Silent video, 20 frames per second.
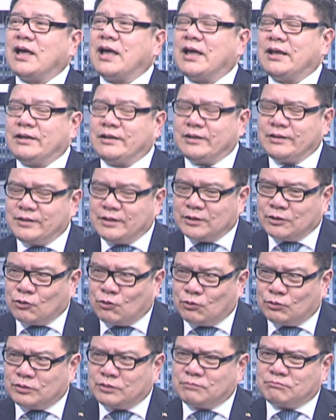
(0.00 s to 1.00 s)
under the
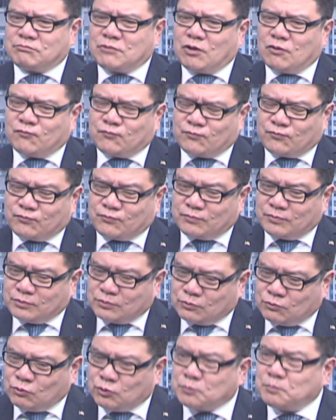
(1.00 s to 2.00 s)
code of
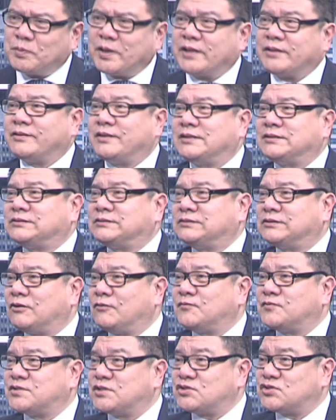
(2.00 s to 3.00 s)
good practice
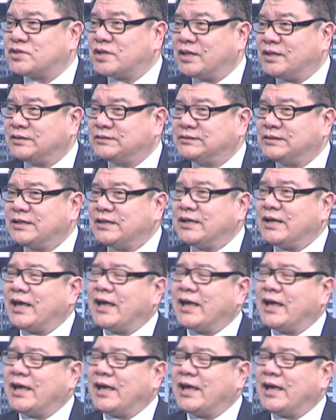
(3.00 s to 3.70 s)
of Seychelles,